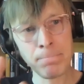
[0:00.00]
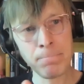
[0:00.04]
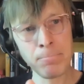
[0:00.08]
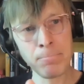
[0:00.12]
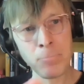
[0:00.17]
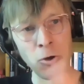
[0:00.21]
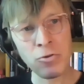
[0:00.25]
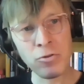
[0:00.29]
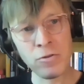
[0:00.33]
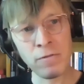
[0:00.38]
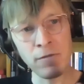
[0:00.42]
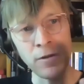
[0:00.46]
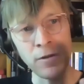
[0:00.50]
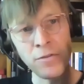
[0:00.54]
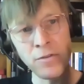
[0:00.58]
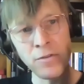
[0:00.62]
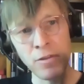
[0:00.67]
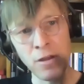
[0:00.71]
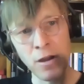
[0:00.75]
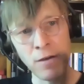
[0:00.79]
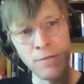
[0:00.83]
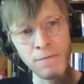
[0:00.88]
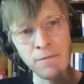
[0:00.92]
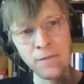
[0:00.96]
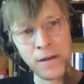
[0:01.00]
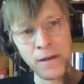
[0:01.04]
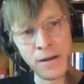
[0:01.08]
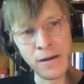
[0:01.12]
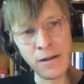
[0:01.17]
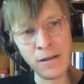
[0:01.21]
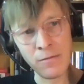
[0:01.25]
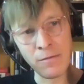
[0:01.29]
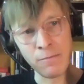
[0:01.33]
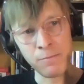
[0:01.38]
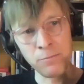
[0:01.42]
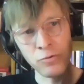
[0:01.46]
most of the stuff that
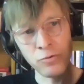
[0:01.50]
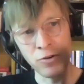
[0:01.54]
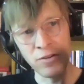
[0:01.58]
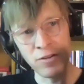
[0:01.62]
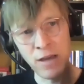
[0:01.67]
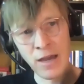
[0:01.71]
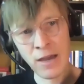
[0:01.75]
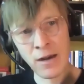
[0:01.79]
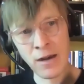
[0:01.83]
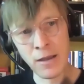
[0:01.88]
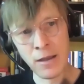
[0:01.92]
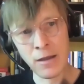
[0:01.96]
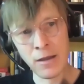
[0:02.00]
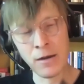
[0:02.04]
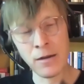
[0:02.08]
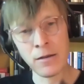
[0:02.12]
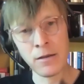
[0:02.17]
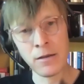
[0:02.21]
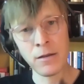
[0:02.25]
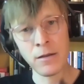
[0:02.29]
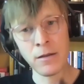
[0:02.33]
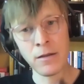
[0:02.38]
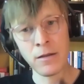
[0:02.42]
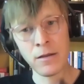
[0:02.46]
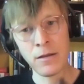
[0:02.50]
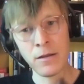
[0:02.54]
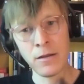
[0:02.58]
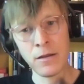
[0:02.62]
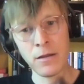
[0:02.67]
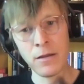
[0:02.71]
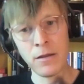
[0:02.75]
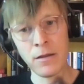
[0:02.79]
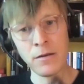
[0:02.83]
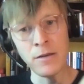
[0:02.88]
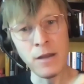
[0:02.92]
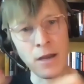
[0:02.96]
is presented
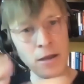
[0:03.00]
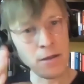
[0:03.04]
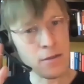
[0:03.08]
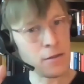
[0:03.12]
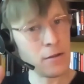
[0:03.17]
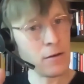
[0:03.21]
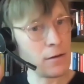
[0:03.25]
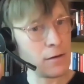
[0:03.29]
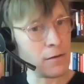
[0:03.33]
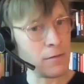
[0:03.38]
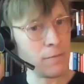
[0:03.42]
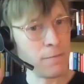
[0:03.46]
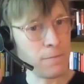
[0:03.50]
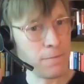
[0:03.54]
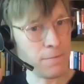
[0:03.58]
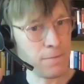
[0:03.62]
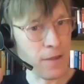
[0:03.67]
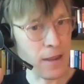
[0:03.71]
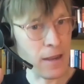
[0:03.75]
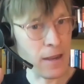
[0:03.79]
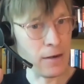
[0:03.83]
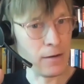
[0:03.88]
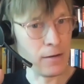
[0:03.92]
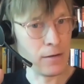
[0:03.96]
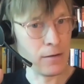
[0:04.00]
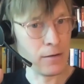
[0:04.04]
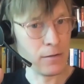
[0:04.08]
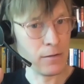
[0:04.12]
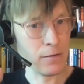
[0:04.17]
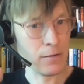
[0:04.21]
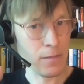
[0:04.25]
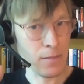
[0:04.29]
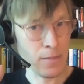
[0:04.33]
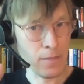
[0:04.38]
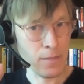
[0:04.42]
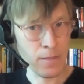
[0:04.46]
doesn't fit
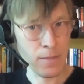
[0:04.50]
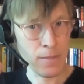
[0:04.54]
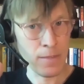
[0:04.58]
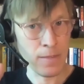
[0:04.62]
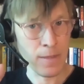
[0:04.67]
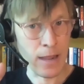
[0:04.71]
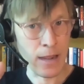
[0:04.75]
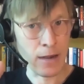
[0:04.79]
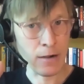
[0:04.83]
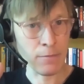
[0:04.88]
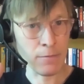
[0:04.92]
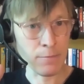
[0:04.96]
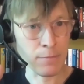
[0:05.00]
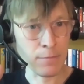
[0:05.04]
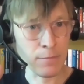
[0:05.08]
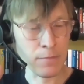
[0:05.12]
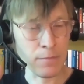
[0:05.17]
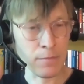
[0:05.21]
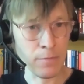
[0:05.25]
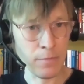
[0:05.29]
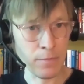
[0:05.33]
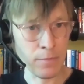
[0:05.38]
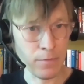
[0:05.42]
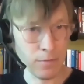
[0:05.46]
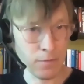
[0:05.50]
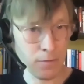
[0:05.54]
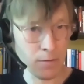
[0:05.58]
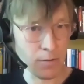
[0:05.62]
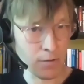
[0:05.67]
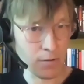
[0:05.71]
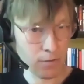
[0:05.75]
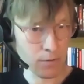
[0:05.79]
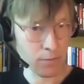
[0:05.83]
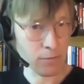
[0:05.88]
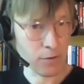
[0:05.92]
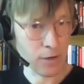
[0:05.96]
that
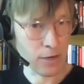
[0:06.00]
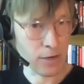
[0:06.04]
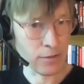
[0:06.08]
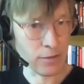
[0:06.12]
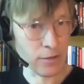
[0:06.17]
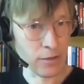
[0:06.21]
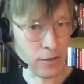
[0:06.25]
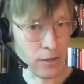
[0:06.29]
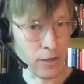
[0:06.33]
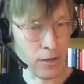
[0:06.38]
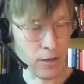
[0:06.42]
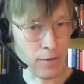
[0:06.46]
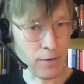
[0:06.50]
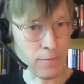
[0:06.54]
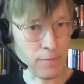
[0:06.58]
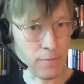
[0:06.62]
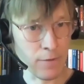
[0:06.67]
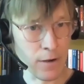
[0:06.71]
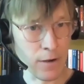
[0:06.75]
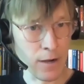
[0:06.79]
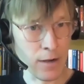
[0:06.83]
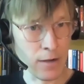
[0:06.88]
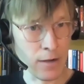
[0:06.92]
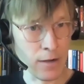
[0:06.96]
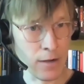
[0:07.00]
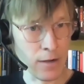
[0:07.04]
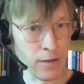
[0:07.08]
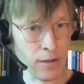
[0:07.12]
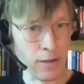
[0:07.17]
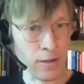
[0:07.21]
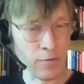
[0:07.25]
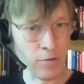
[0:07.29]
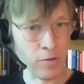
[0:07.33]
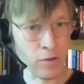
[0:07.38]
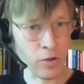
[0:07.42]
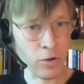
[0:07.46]
criteria, right?
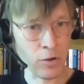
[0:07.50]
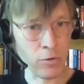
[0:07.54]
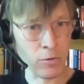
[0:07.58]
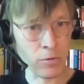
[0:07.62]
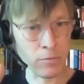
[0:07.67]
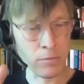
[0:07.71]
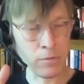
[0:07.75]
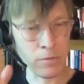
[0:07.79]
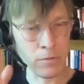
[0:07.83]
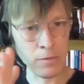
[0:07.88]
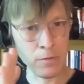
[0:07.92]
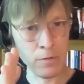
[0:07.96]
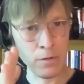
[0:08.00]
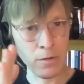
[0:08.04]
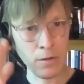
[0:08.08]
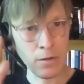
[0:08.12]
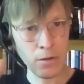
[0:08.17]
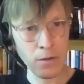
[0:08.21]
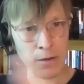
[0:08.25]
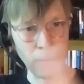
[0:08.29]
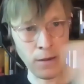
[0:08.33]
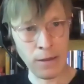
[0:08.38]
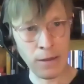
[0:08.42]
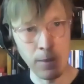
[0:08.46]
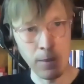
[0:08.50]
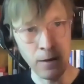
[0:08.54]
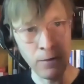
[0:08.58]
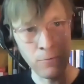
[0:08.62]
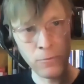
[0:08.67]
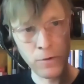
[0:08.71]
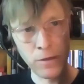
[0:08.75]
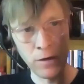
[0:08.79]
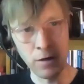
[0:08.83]
And so I think we